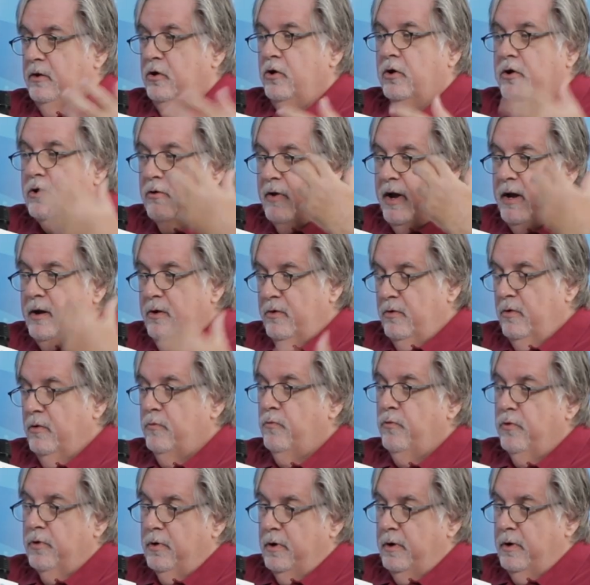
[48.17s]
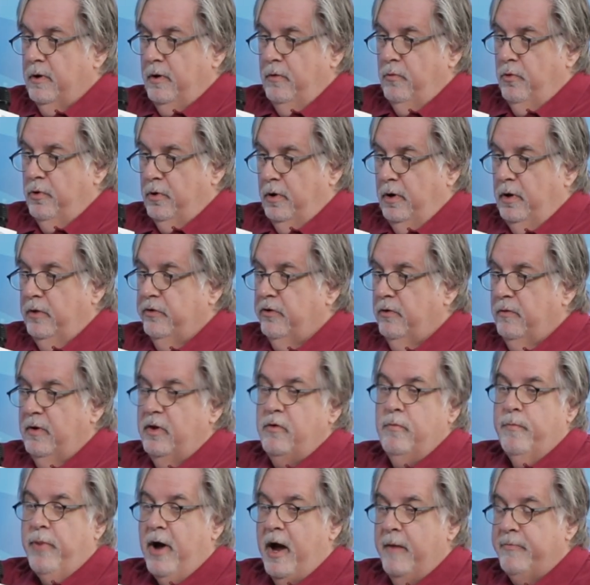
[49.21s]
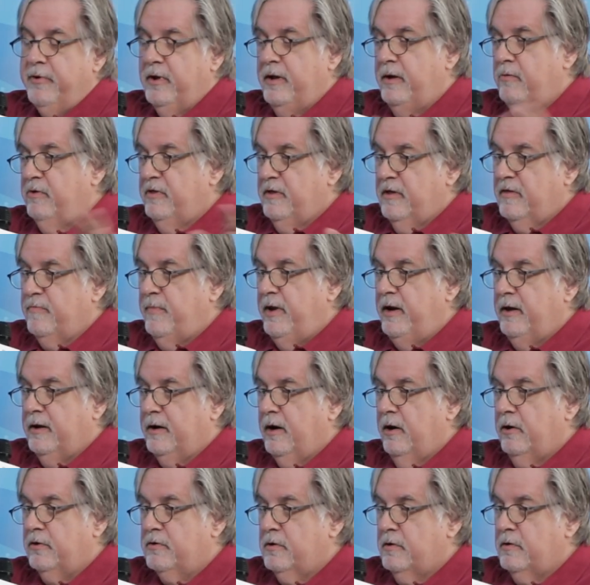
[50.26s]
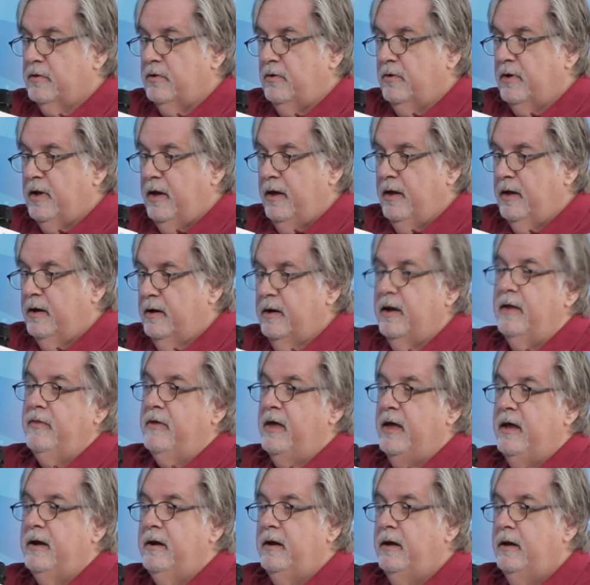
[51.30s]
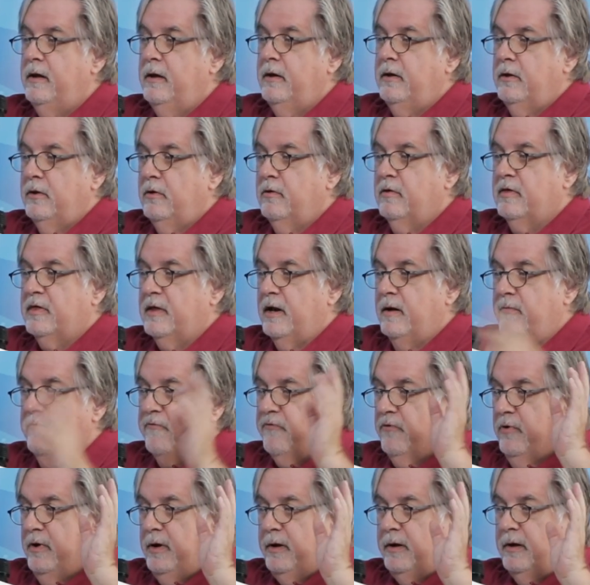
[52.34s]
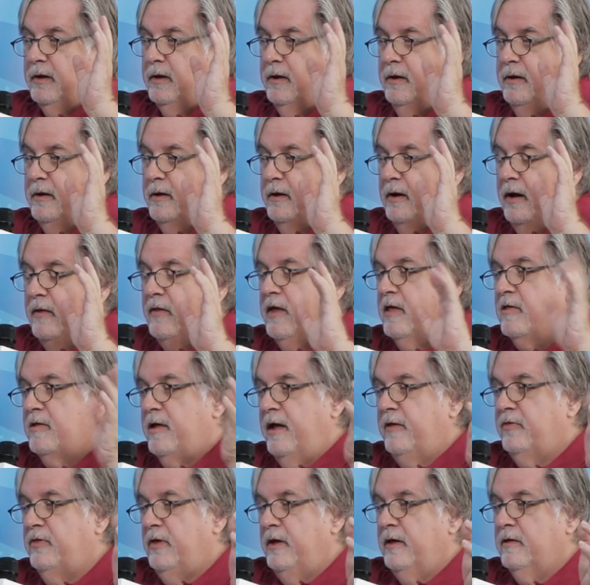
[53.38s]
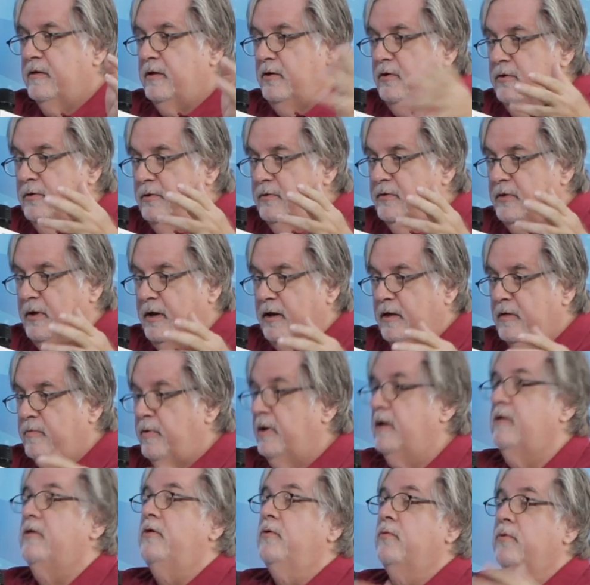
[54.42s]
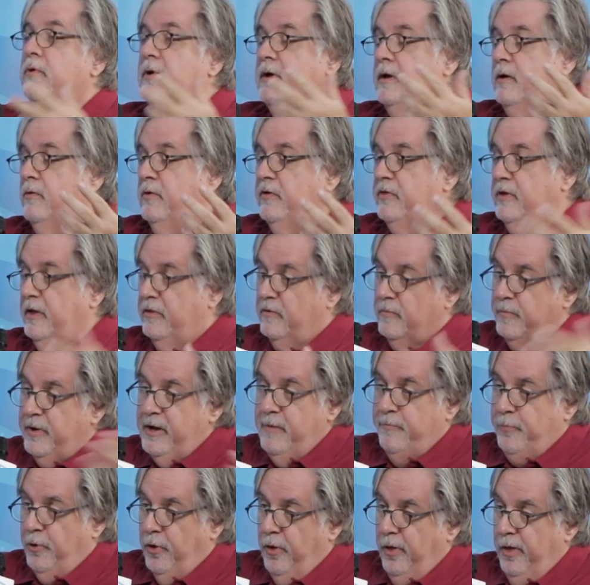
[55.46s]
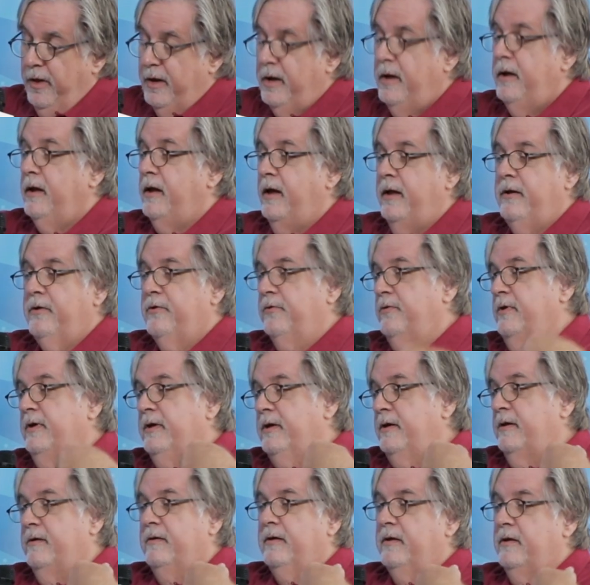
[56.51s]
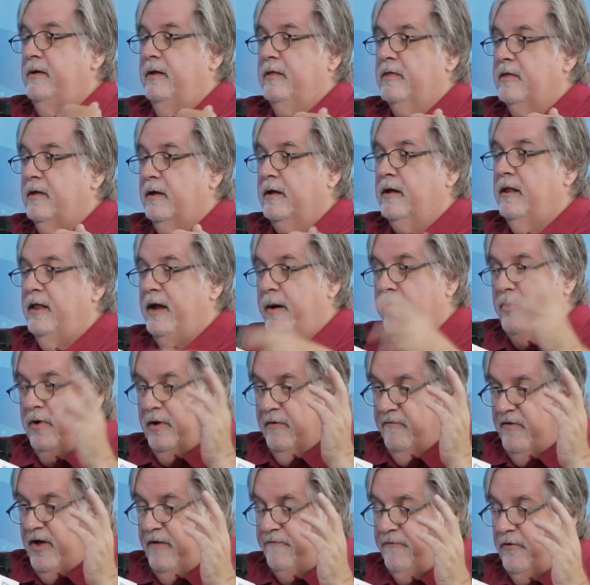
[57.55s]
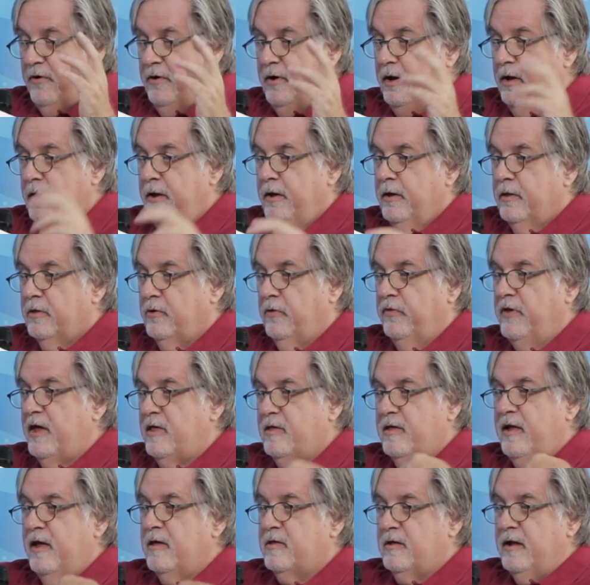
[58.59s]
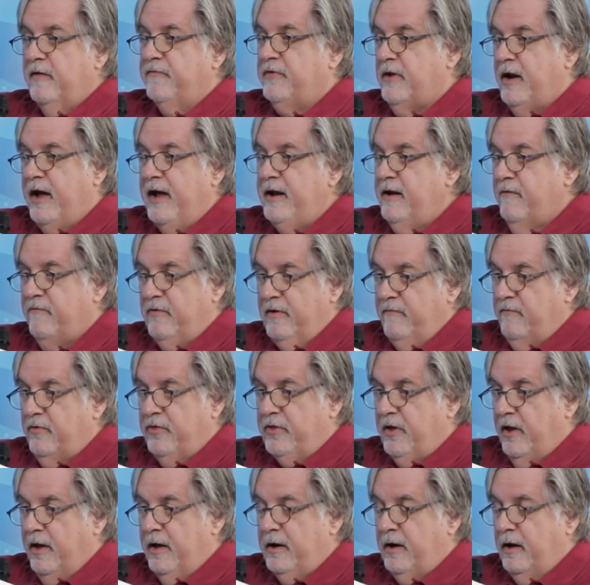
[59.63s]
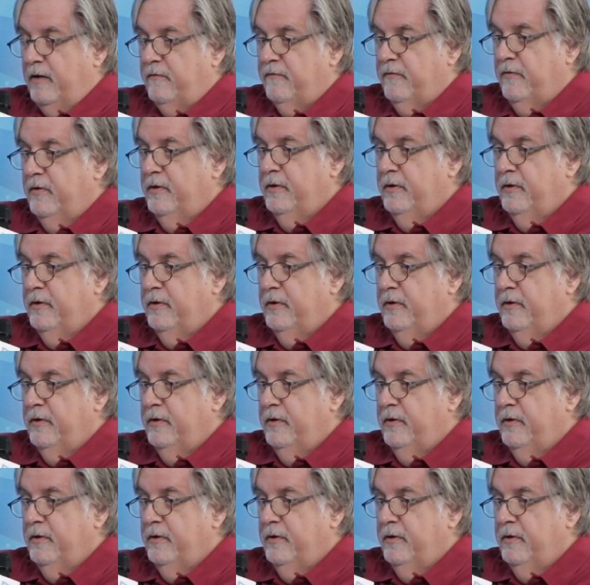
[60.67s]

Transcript: You create your own wor world, you populate with as many characters as you can, and then you set them free and they say things and do things because you're working with other people and doing a it's a collaborative effort so they say stuff that i never even thought of